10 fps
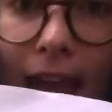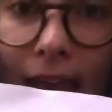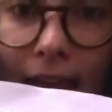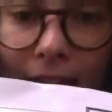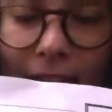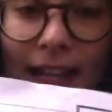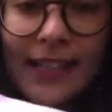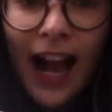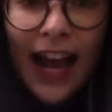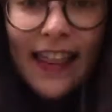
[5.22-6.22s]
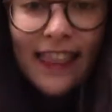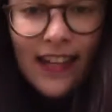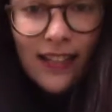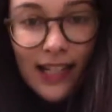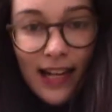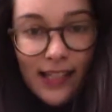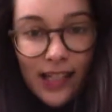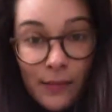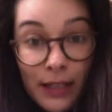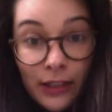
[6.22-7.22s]
and I think today's going
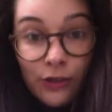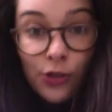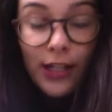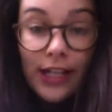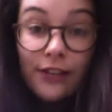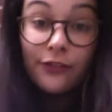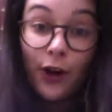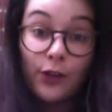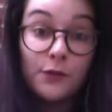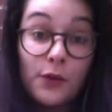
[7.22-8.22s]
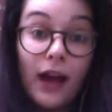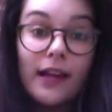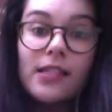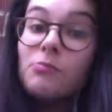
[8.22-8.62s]
to be a little tricky for all of you guys